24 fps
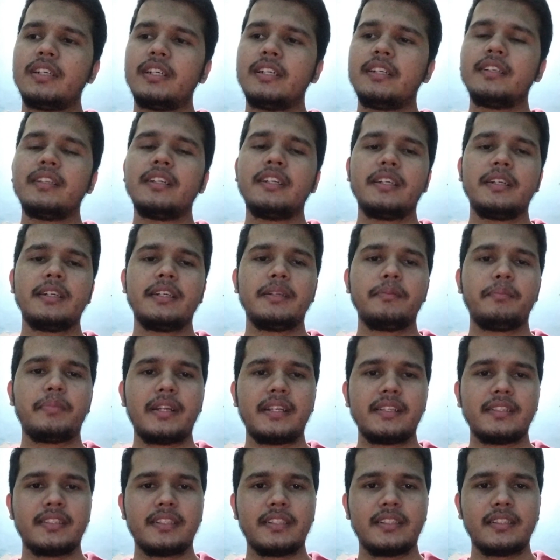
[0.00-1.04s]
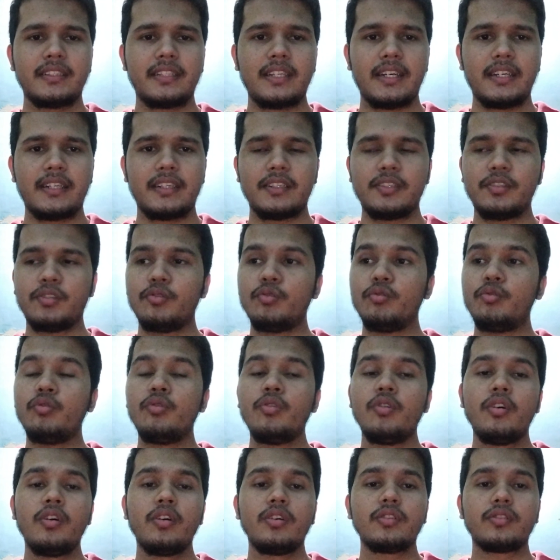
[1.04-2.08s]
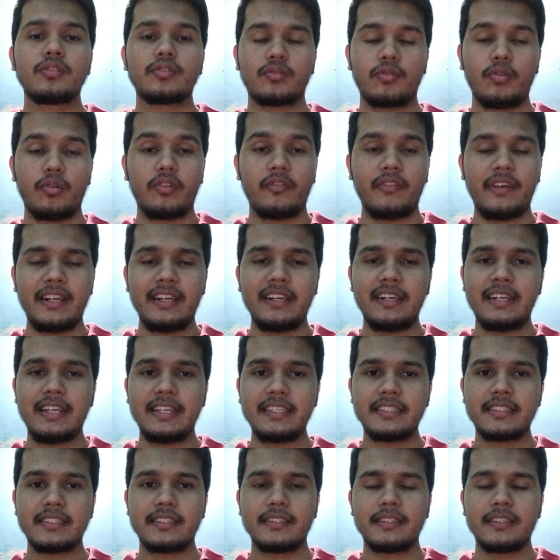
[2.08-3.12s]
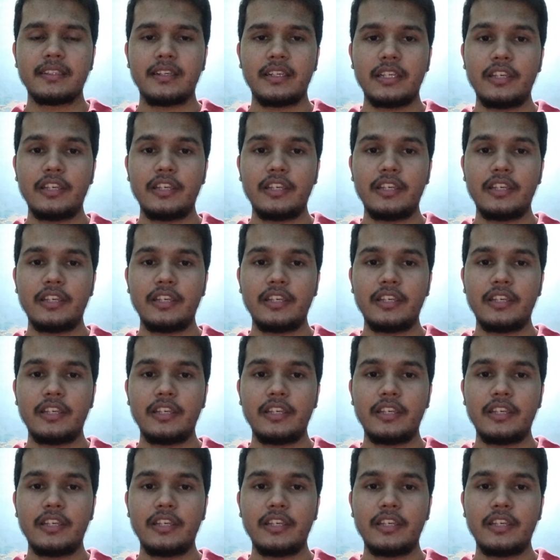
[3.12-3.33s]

it is little depressing that you score very less.